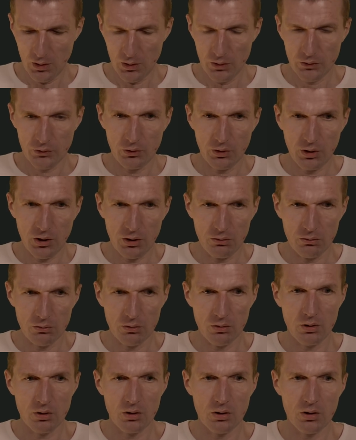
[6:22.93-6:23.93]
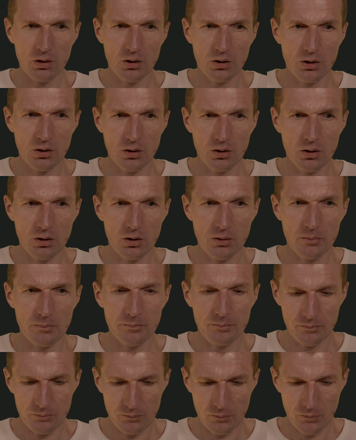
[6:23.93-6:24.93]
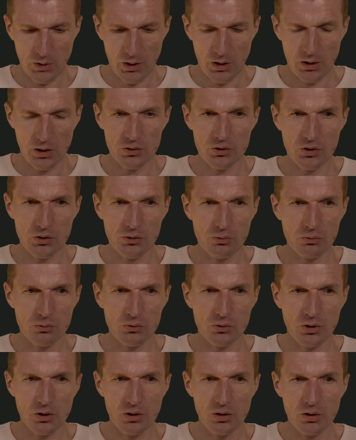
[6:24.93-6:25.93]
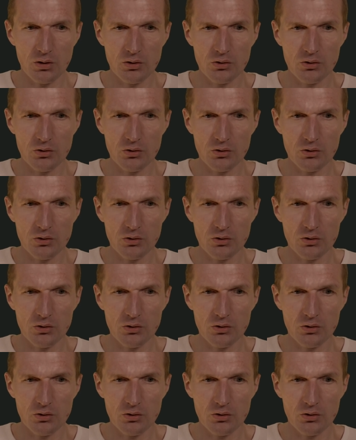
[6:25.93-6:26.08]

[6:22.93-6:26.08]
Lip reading: So now I can just use the